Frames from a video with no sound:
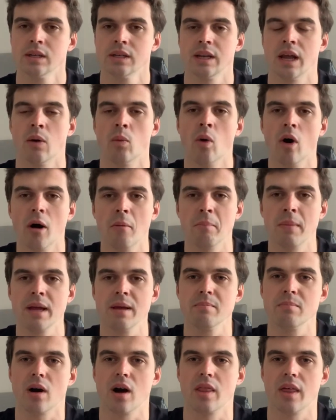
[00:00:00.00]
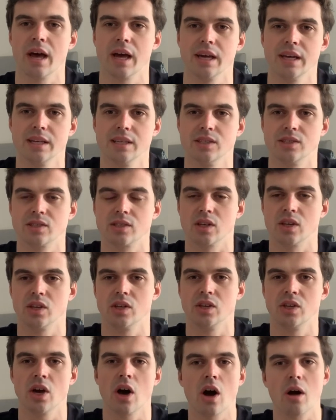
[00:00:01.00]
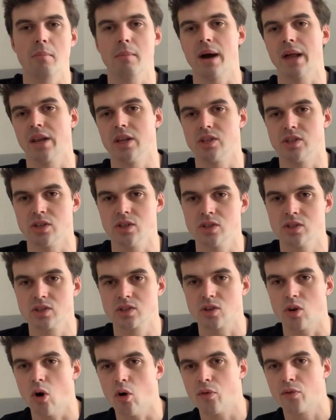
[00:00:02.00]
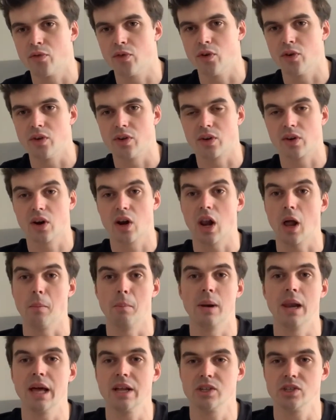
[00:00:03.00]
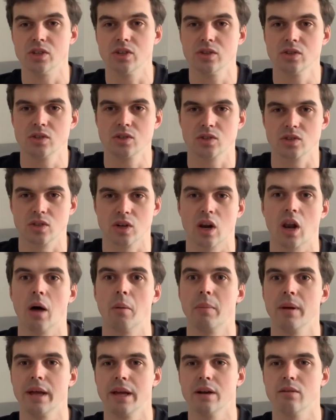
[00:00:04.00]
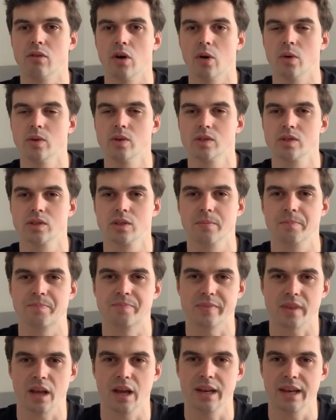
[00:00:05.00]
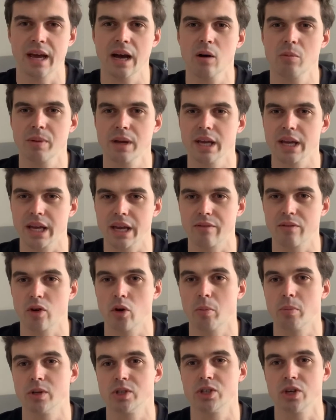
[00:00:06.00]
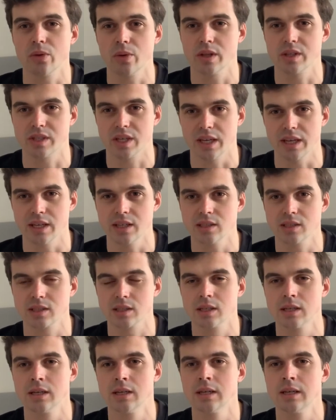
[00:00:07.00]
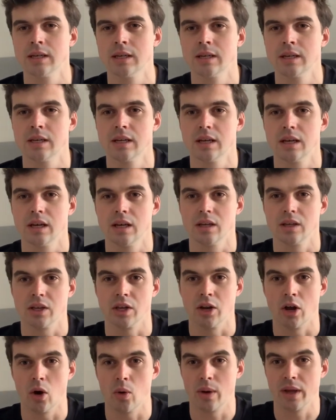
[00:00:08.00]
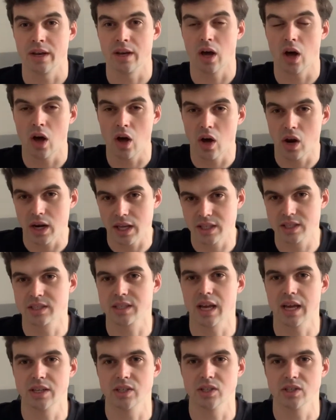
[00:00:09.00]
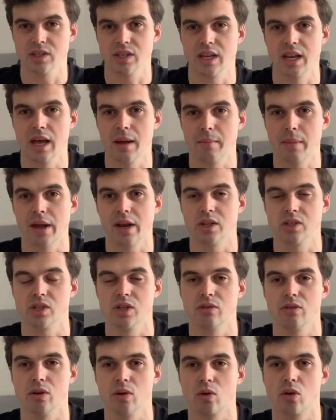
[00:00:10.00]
Now, what I mean by that is young managers, often club legends, club heroes, are now being given opportunities, you know, in early stages in their managerial